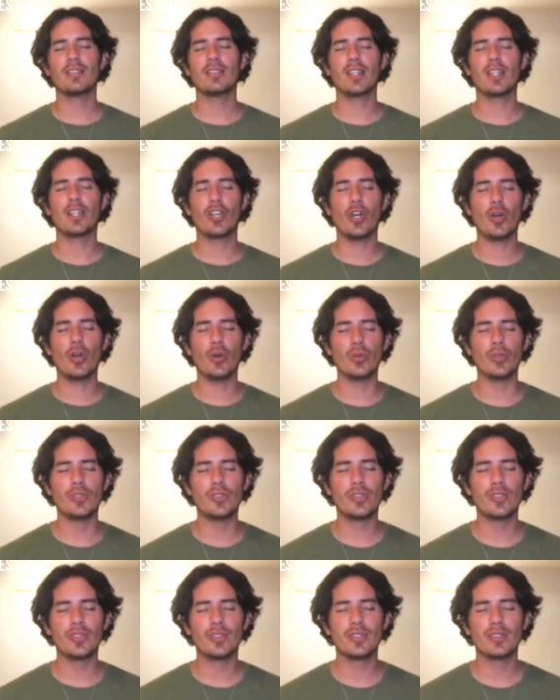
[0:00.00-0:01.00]
the
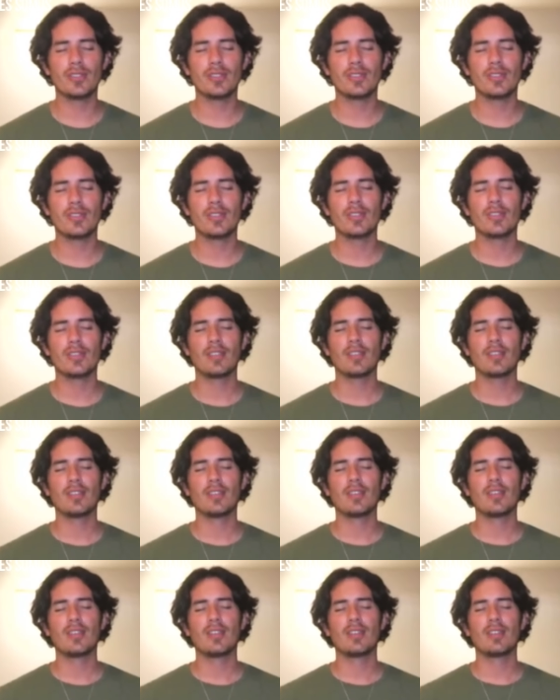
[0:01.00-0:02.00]
codes
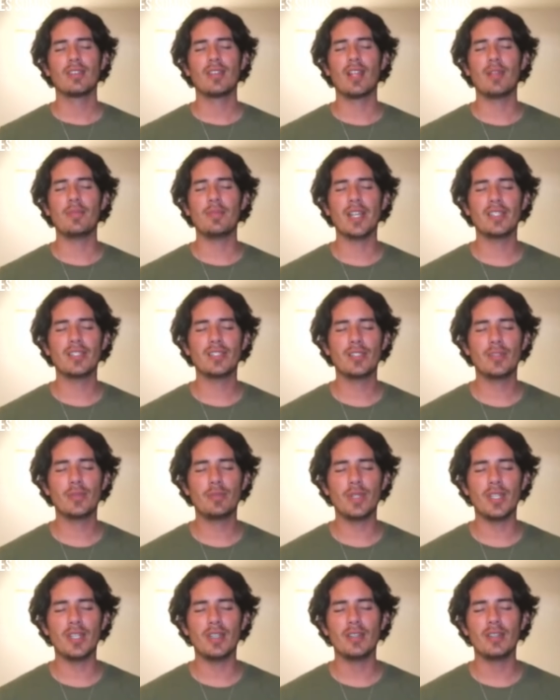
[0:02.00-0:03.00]
that makes you
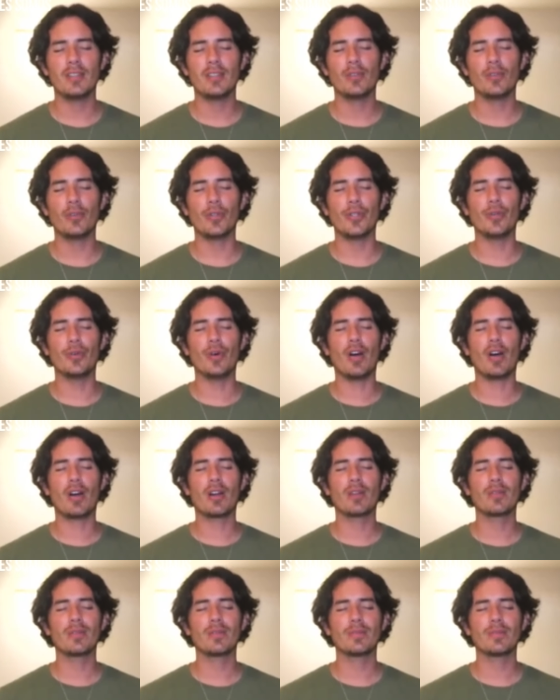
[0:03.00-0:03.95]
be who you are.